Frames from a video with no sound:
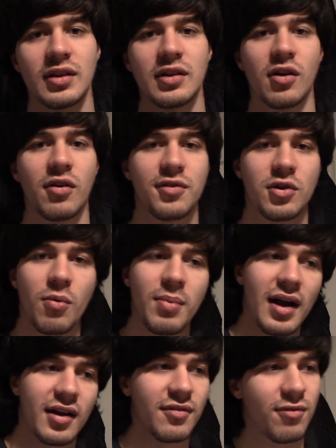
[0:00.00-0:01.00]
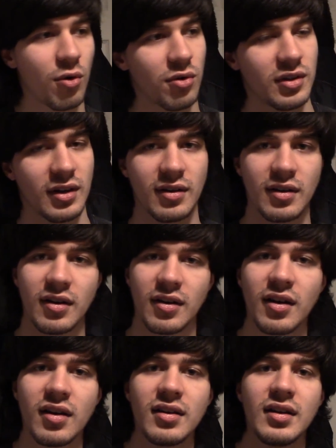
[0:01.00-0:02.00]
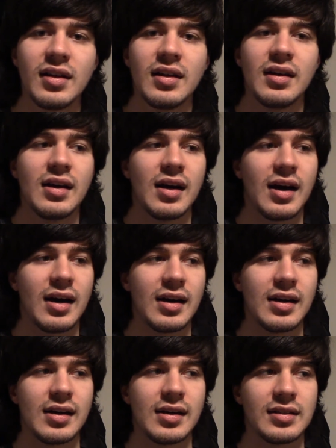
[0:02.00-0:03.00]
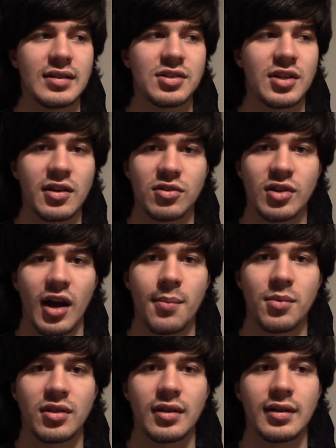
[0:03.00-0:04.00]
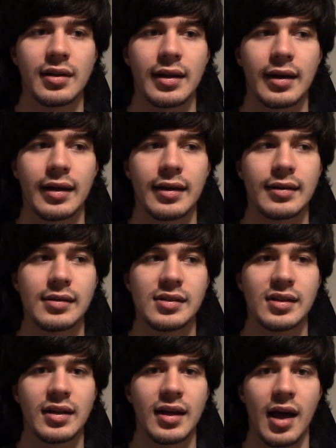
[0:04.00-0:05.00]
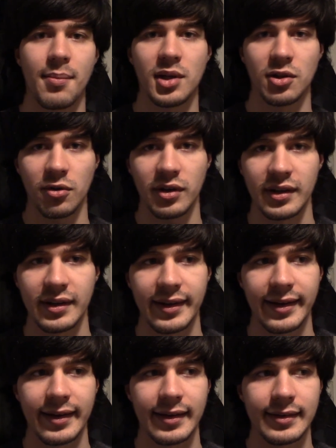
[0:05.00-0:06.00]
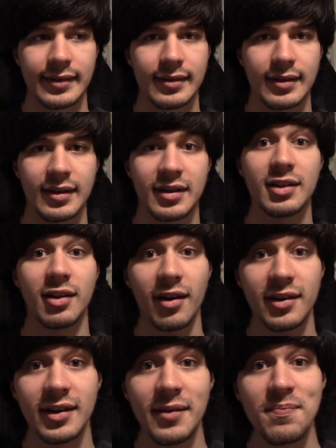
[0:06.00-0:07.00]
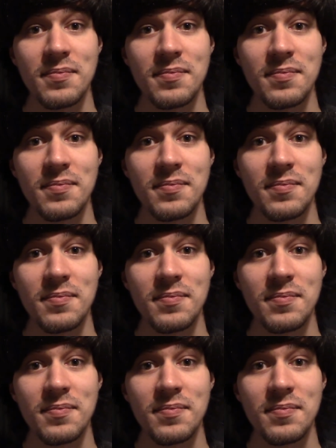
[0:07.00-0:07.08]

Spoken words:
You know, if you go back and forth, just take your time with it, and happy learning, and good luck.